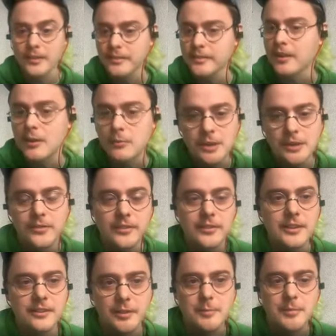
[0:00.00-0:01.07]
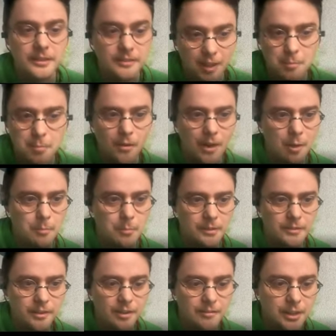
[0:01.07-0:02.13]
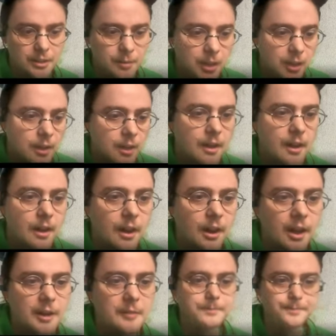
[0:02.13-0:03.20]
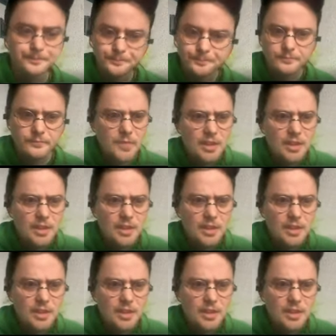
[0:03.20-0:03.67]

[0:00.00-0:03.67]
runs, and we have seen some example outputs of it. Um,